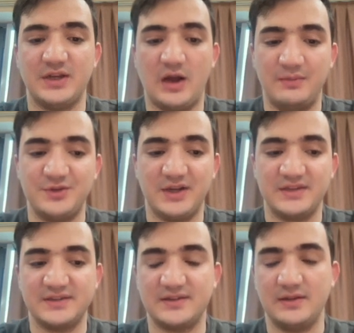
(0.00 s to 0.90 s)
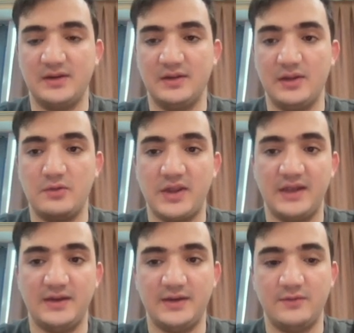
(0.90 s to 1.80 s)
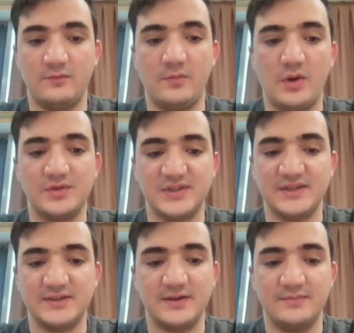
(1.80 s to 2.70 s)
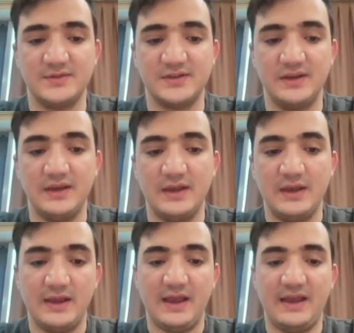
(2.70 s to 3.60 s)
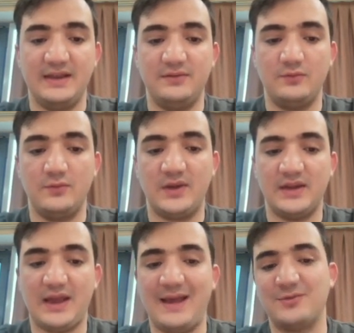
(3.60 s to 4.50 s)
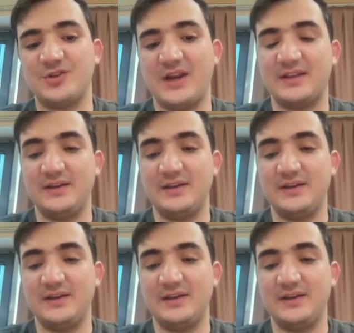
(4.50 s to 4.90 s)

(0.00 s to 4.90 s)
objects located in remote systems. And we can abstract the